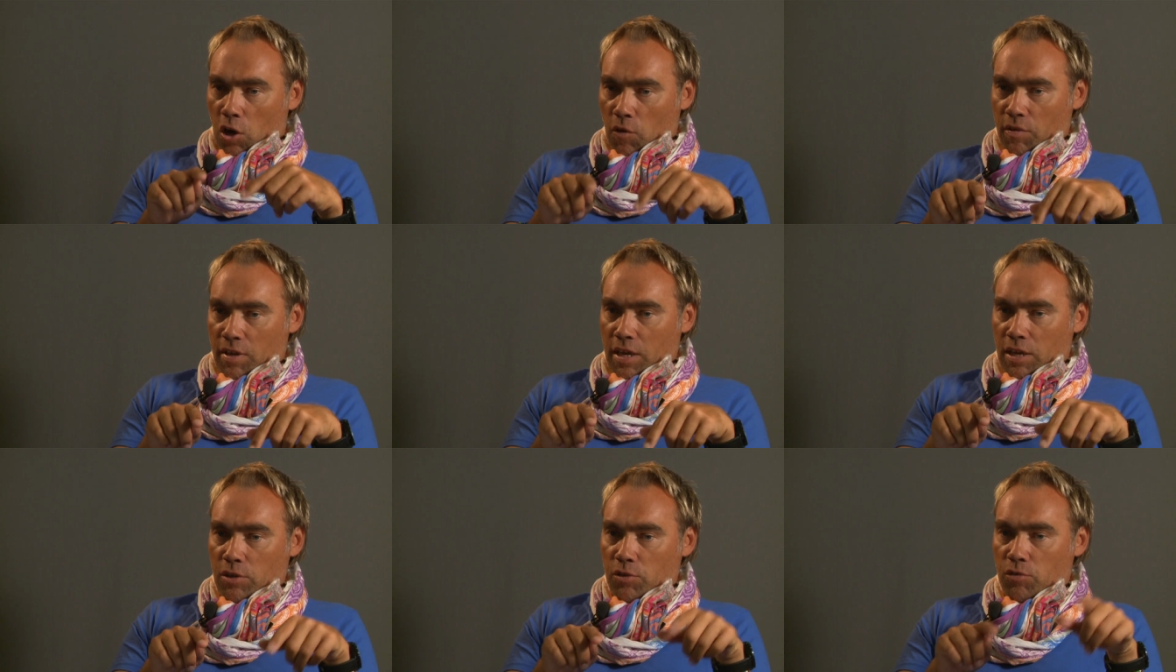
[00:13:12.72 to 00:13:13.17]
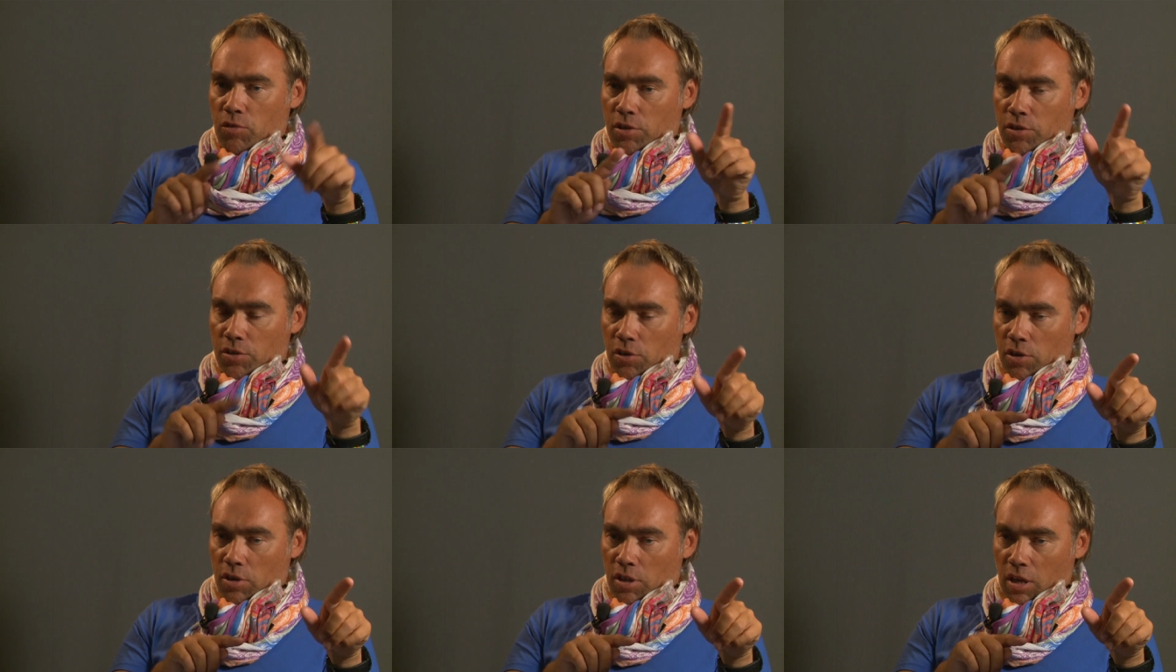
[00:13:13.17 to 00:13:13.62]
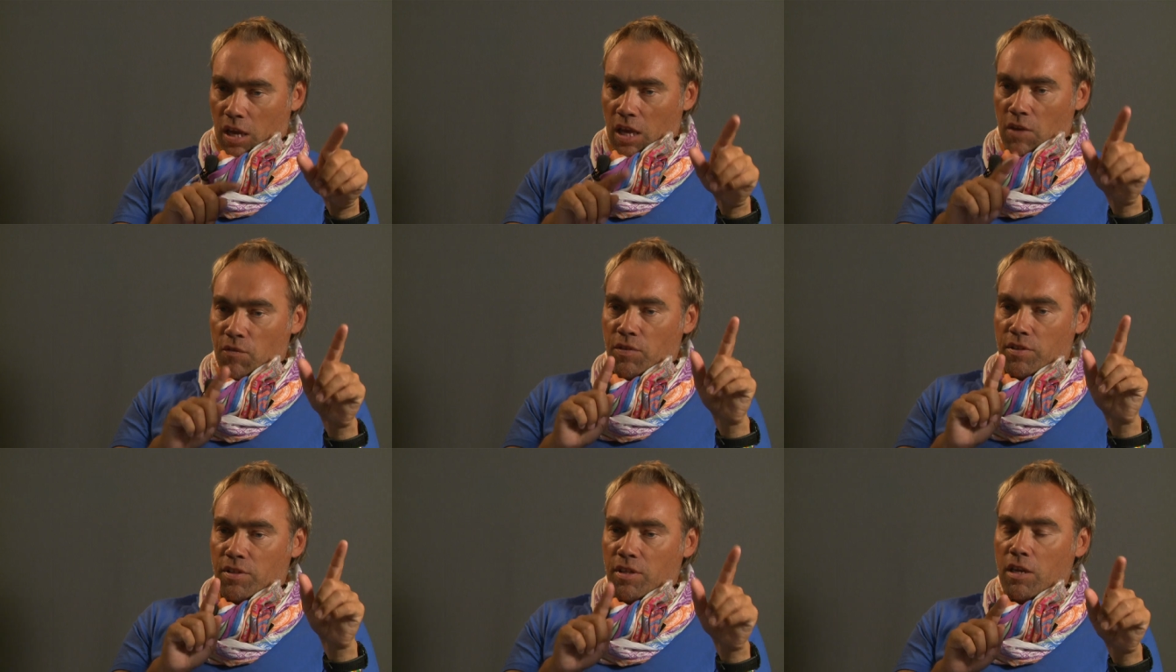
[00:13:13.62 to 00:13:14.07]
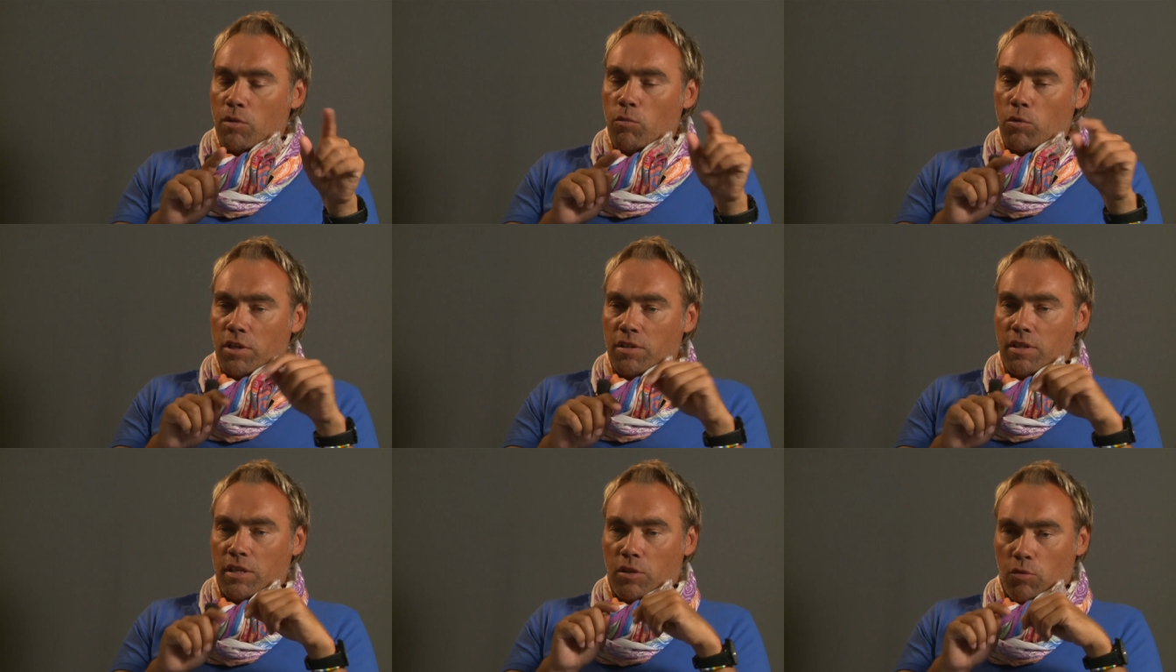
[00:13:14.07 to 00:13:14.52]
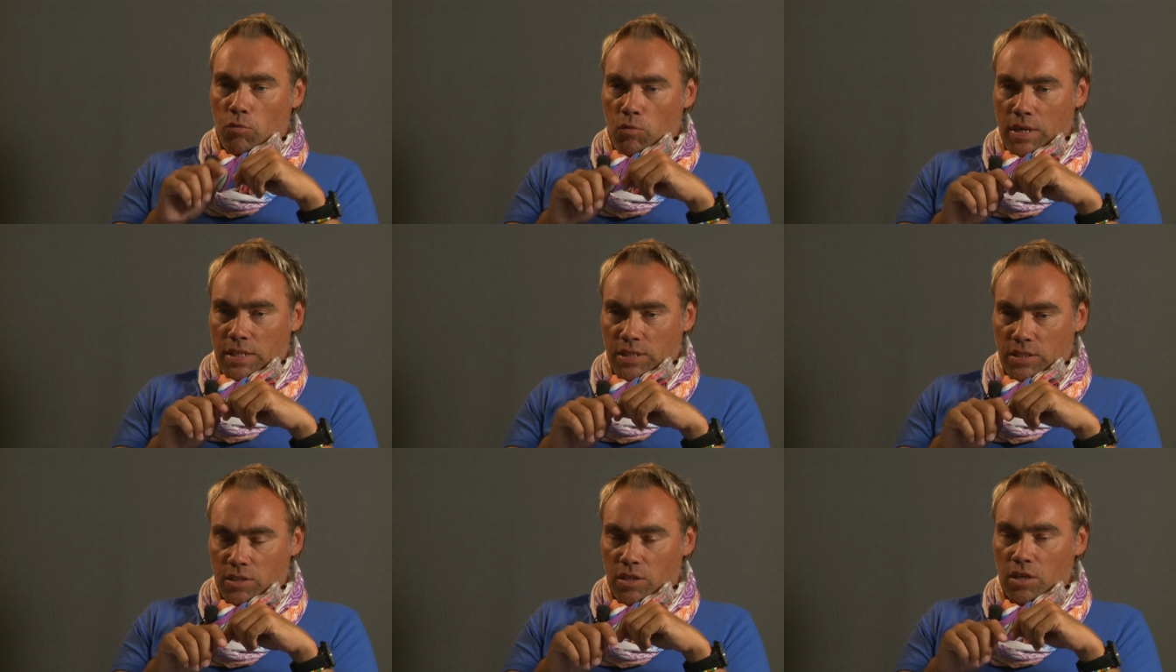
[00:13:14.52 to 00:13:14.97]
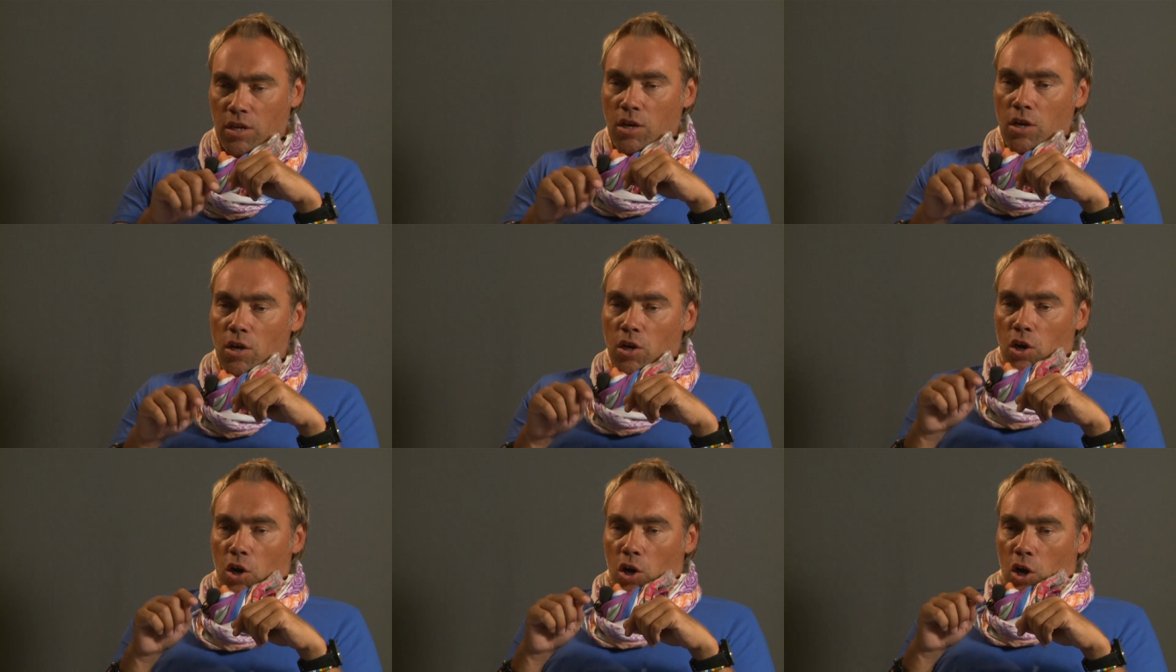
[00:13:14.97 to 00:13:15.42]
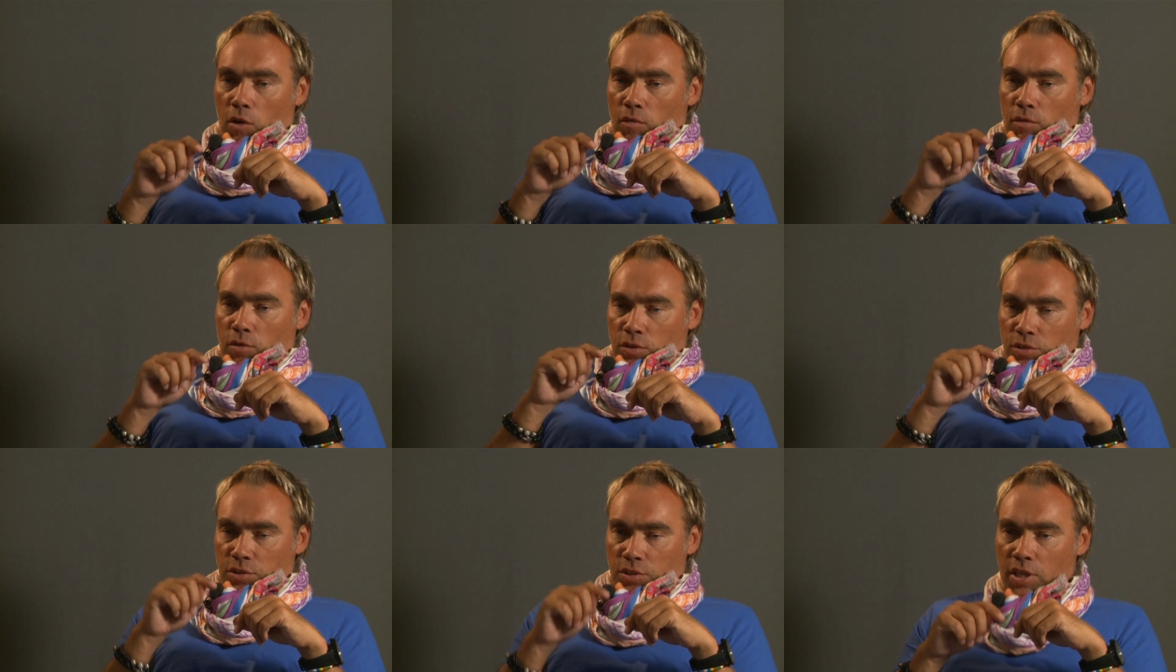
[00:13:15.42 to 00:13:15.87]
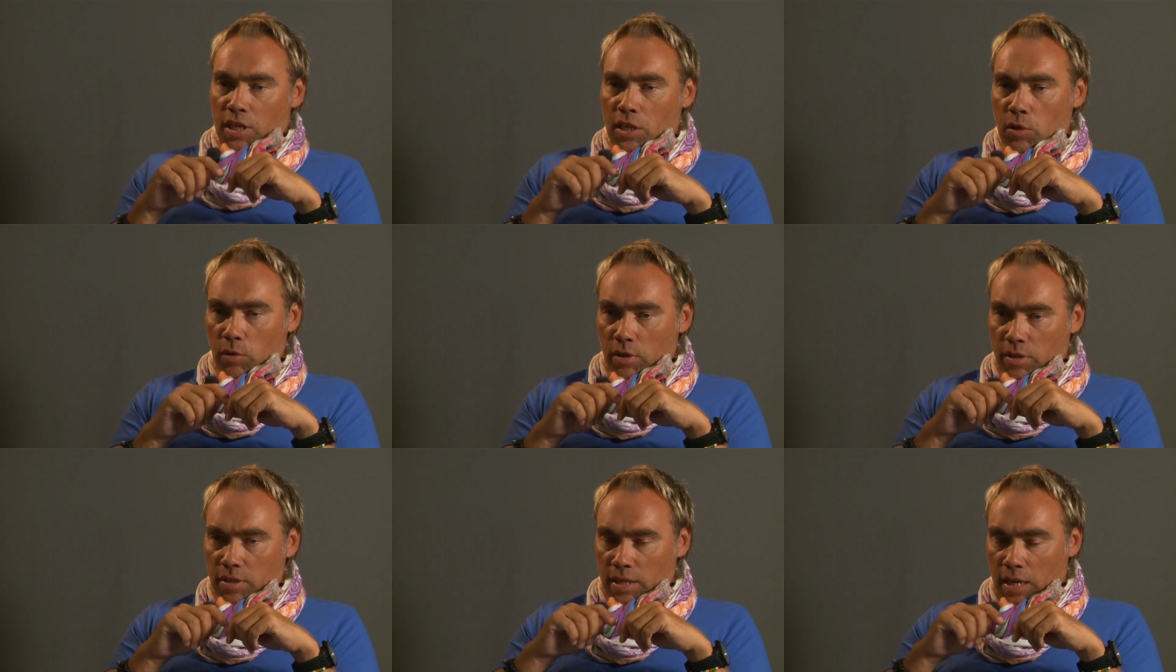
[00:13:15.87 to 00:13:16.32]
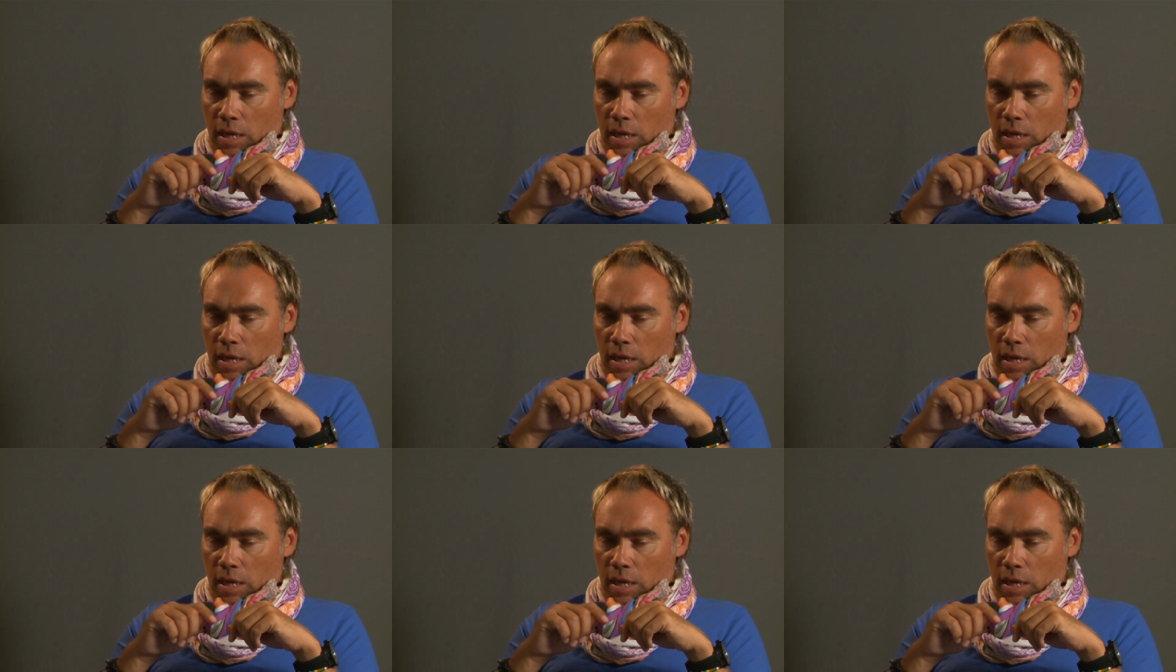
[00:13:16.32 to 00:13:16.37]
of getting to Antarctica. If I didn't want to take the risk of continuing